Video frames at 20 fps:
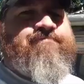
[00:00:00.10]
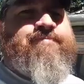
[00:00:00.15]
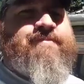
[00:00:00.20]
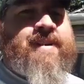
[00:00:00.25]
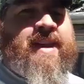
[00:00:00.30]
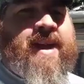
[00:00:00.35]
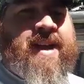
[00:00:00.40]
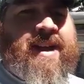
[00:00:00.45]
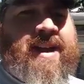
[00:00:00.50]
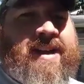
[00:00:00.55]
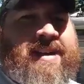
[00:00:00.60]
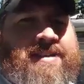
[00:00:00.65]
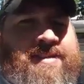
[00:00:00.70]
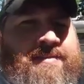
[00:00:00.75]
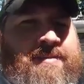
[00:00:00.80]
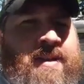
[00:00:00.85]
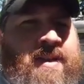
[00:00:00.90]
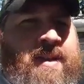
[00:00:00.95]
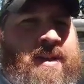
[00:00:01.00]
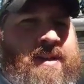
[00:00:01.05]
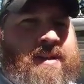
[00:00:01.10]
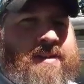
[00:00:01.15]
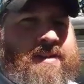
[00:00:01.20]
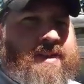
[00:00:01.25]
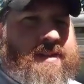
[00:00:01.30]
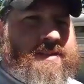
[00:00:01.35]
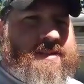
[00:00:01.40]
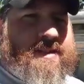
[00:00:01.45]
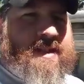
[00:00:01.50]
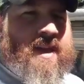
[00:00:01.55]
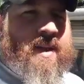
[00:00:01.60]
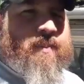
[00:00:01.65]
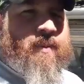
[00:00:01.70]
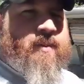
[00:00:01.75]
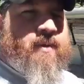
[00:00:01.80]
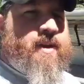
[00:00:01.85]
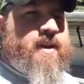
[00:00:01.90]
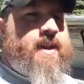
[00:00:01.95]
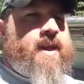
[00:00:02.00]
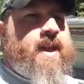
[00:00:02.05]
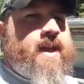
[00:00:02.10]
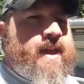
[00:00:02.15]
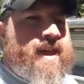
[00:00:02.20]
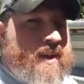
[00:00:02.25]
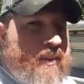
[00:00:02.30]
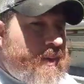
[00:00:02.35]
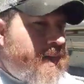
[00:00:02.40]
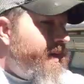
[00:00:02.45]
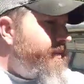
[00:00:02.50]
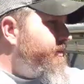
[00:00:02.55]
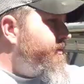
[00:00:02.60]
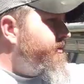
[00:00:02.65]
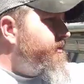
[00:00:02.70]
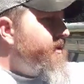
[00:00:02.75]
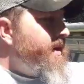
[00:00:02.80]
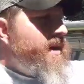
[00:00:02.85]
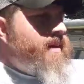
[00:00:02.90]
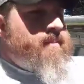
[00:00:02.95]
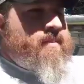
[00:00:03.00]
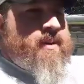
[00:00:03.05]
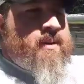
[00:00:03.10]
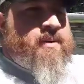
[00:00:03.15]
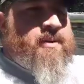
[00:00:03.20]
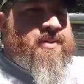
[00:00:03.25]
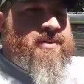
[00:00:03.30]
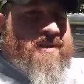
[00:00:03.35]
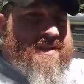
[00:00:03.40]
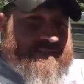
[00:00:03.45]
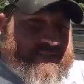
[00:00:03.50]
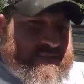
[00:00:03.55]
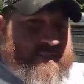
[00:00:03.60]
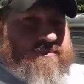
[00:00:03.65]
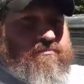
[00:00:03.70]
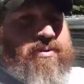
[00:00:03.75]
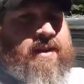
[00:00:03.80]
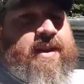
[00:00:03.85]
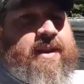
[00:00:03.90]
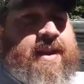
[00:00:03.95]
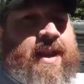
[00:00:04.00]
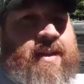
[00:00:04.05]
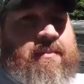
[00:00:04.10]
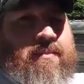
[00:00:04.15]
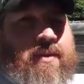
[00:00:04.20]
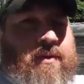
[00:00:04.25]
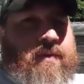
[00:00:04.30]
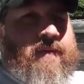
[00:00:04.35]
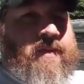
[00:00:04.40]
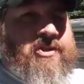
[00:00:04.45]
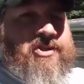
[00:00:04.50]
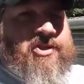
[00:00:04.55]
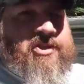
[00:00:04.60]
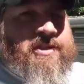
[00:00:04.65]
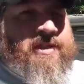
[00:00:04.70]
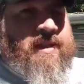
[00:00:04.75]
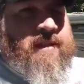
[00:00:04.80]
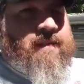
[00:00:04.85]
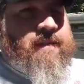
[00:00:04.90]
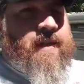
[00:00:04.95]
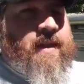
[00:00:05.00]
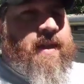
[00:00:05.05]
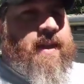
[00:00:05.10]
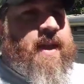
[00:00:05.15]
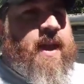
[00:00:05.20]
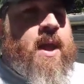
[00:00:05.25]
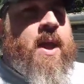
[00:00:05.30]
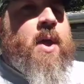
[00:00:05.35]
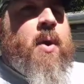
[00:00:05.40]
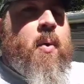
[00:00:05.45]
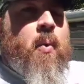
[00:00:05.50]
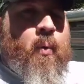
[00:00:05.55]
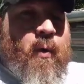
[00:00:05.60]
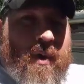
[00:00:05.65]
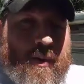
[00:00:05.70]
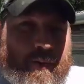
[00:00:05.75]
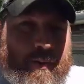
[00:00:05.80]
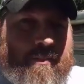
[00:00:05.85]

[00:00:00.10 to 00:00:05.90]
Hi guys, Dustin Apple aka White River Rambo, and this is Bloodline Bowfishing TV. Welcome